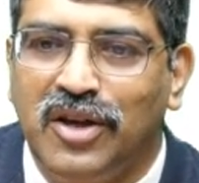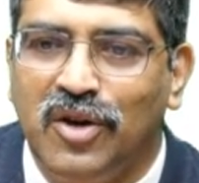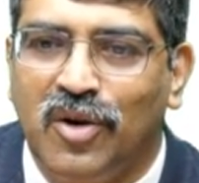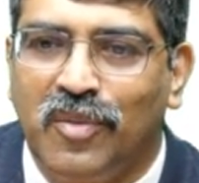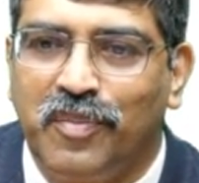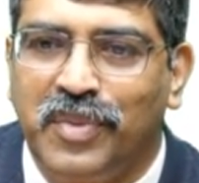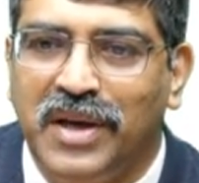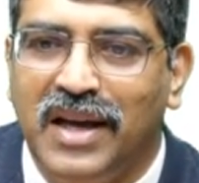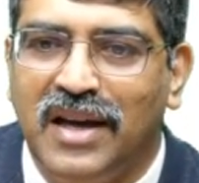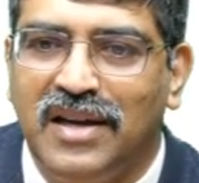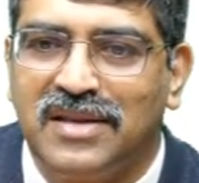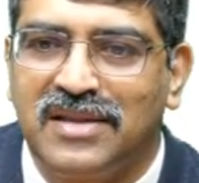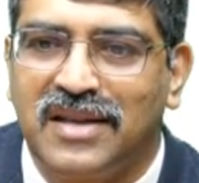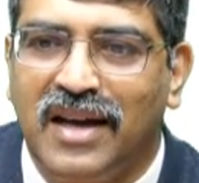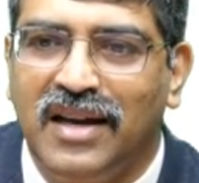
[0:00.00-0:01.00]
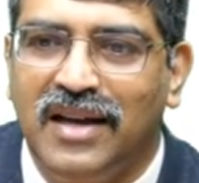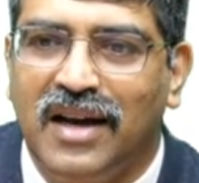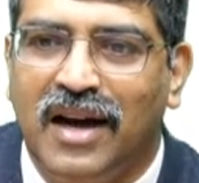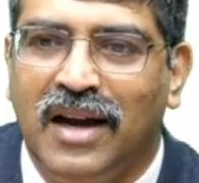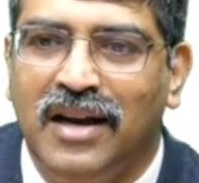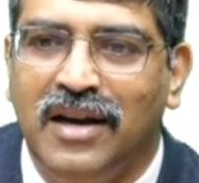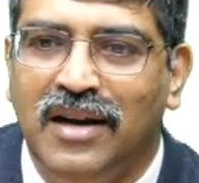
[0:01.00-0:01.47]
Your PA is high
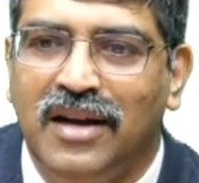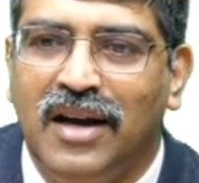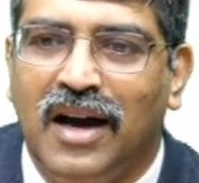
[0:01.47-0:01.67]
and